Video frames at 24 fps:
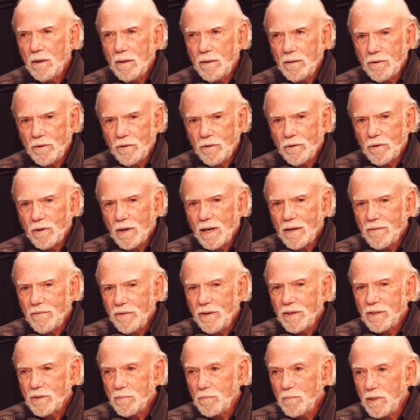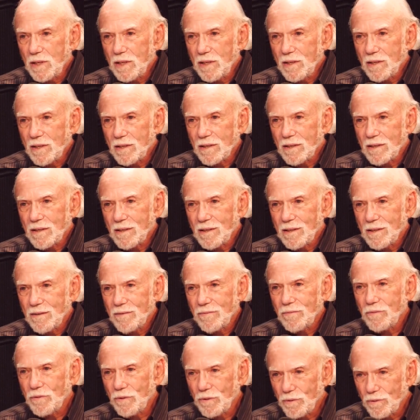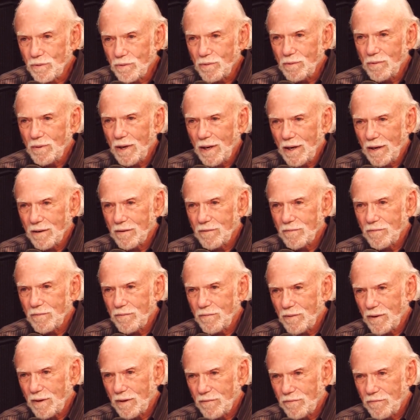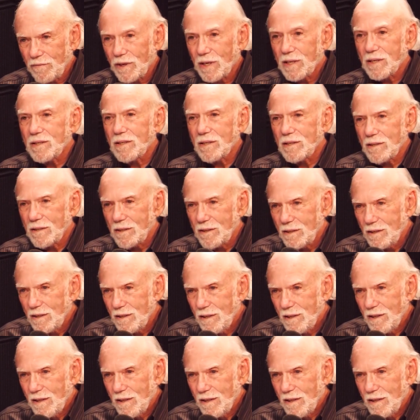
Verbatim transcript: uh, your life has meaning if you have affected